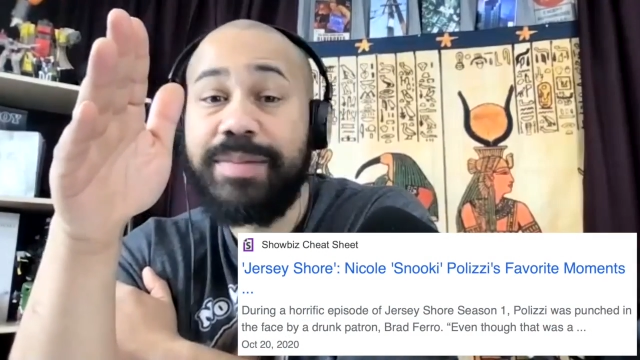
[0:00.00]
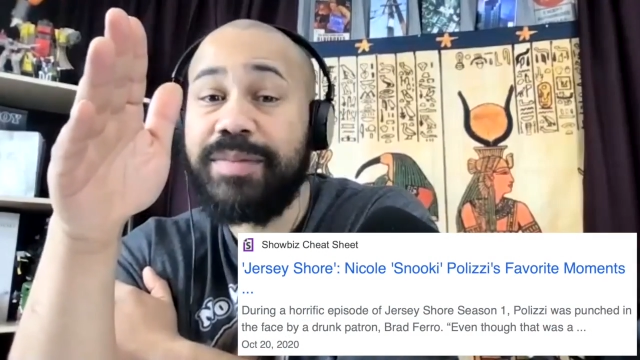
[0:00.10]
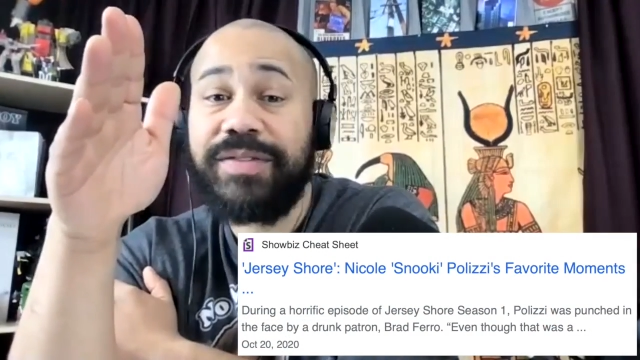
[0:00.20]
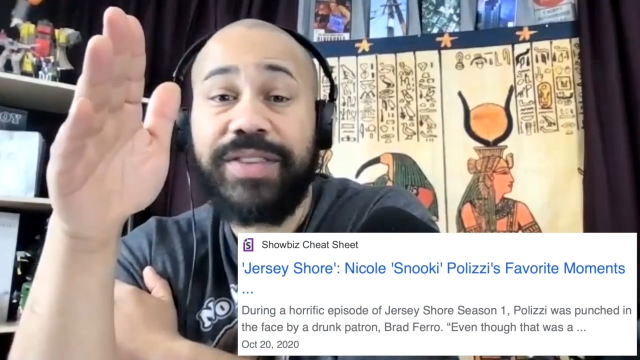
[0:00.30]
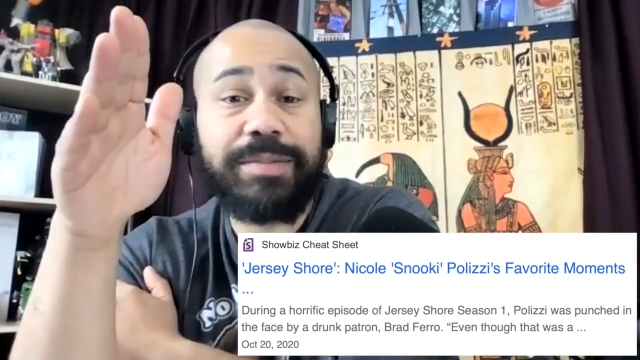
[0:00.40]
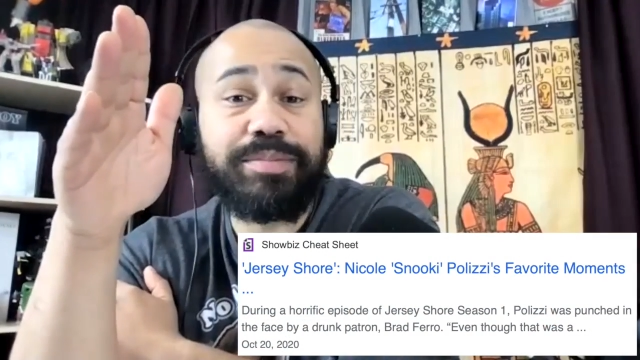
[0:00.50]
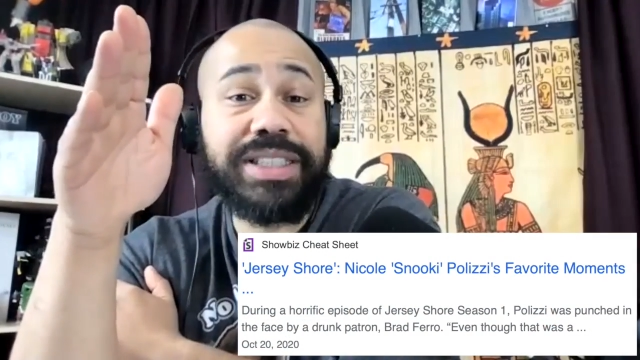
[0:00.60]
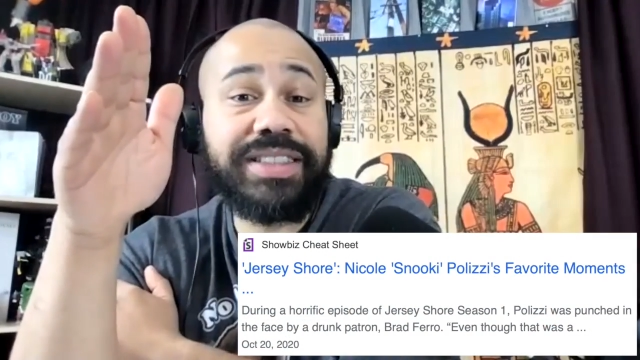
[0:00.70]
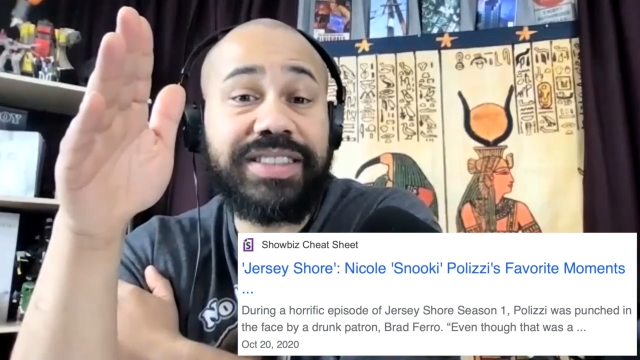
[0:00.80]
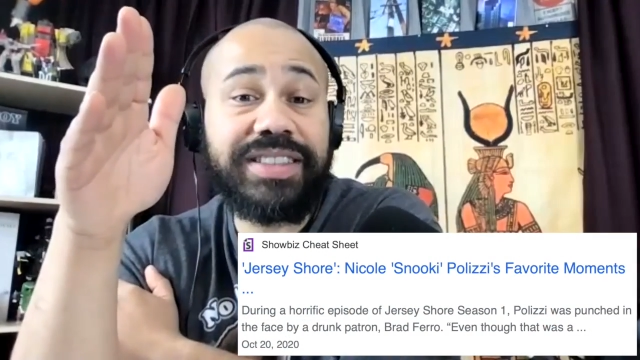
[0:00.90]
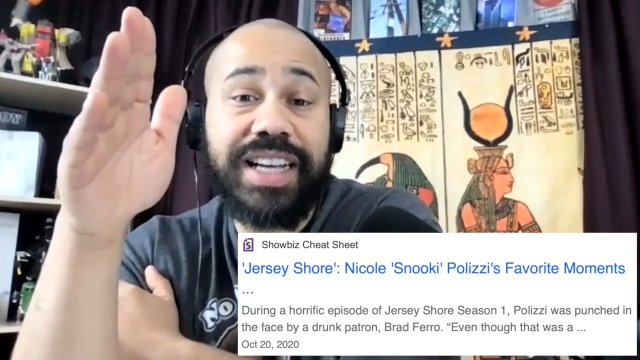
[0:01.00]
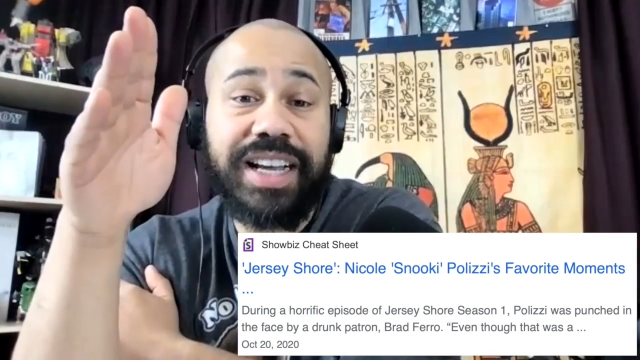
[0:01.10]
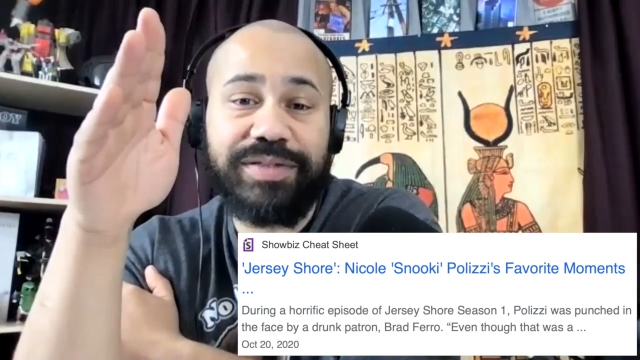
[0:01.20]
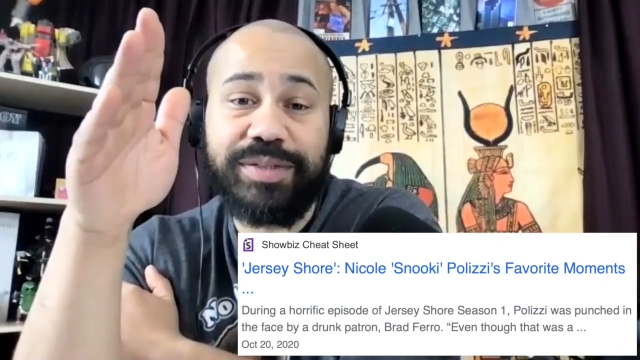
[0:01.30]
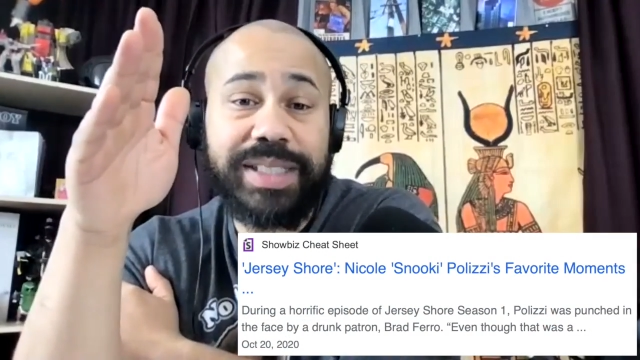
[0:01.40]
That motherfucker beat the shit
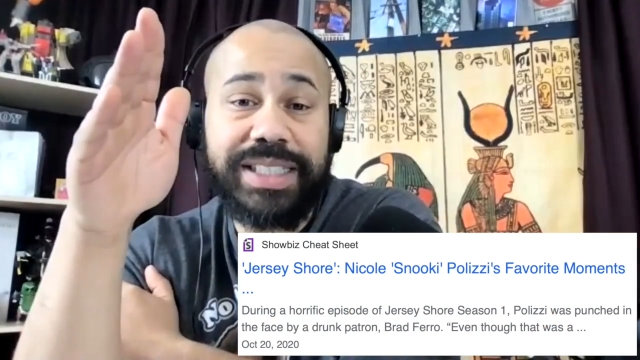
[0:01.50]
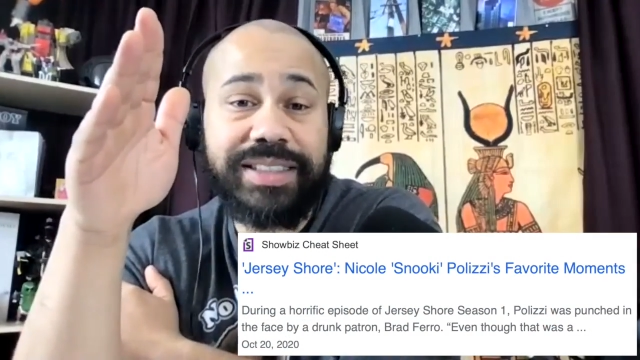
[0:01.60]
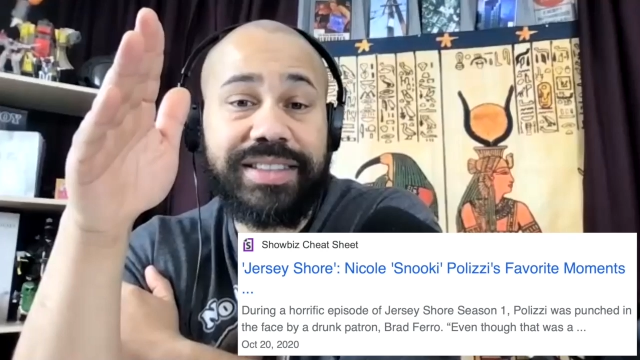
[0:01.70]
out of her, man.